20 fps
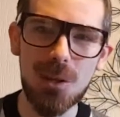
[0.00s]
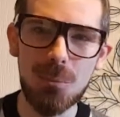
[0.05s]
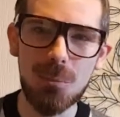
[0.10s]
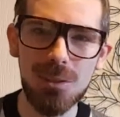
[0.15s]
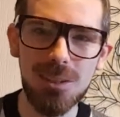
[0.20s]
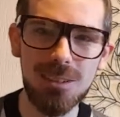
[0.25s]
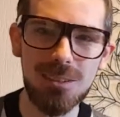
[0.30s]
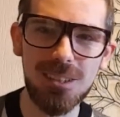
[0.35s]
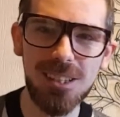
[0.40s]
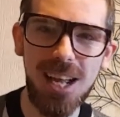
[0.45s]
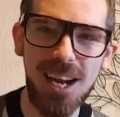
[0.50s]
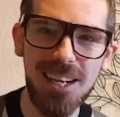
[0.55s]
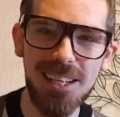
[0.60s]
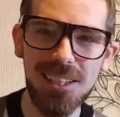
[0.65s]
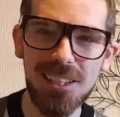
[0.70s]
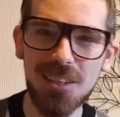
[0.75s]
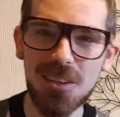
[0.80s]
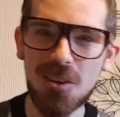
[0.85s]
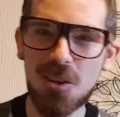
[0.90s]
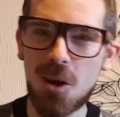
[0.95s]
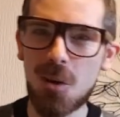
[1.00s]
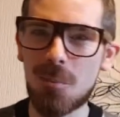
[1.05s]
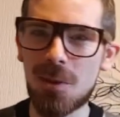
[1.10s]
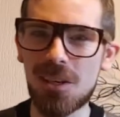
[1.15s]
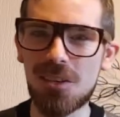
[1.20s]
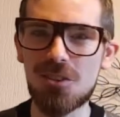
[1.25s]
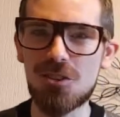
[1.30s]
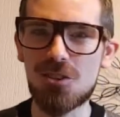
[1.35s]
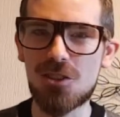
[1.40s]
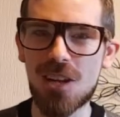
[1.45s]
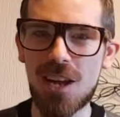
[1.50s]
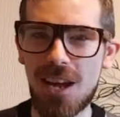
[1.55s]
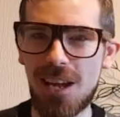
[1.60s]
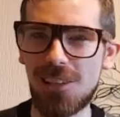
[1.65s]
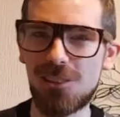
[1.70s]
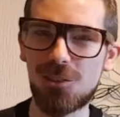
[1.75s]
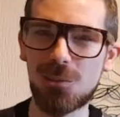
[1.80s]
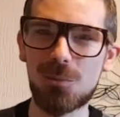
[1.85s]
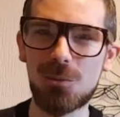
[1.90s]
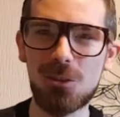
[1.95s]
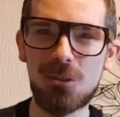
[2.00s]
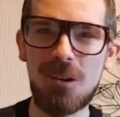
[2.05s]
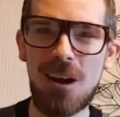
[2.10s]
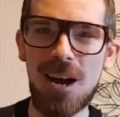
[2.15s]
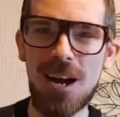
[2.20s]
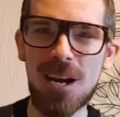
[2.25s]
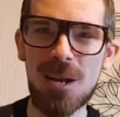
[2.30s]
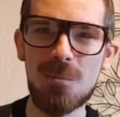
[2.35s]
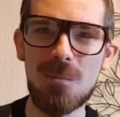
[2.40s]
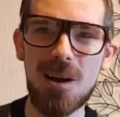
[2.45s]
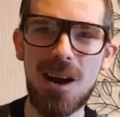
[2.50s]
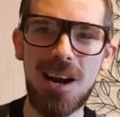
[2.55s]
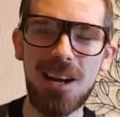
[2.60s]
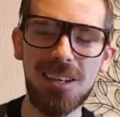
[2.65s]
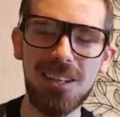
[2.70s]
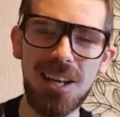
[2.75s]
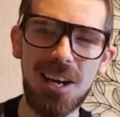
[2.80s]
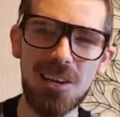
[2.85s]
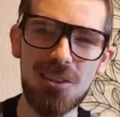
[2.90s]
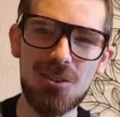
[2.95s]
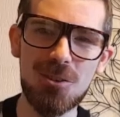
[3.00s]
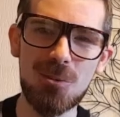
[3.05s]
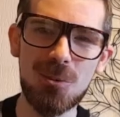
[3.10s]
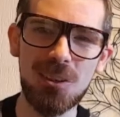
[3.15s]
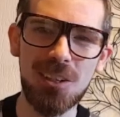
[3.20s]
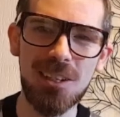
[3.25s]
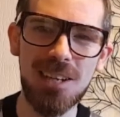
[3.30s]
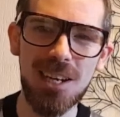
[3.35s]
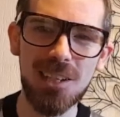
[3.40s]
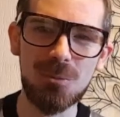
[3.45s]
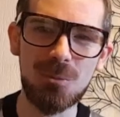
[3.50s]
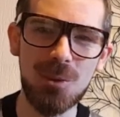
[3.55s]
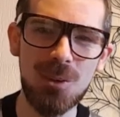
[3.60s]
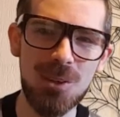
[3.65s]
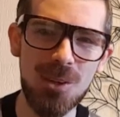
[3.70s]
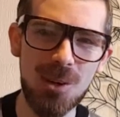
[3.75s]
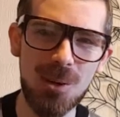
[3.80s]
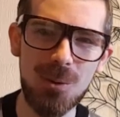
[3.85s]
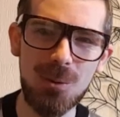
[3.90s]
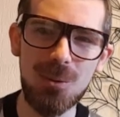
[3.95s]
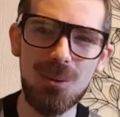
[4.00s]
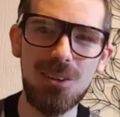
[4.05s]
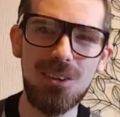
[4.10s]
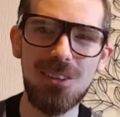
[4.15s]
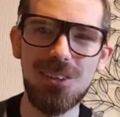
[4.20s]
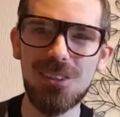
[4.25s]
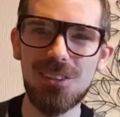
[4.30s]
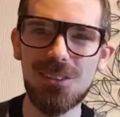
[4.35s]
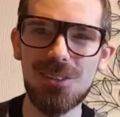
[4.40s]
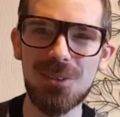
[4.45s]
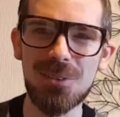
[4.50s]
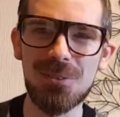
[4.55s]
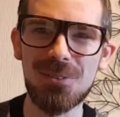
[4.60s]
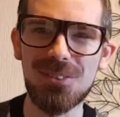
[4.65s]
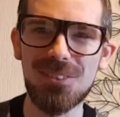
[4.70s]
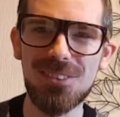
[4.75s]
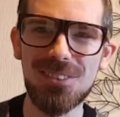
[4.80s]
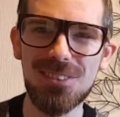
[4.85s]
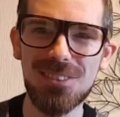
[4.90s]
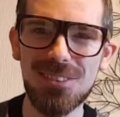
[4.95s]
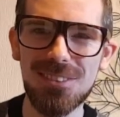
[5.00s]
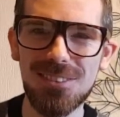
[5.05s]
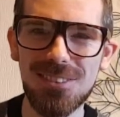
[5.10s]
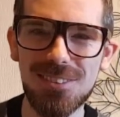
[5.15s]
Please like, comment, share, subscribe. I'll catch you on the next video. Deuce.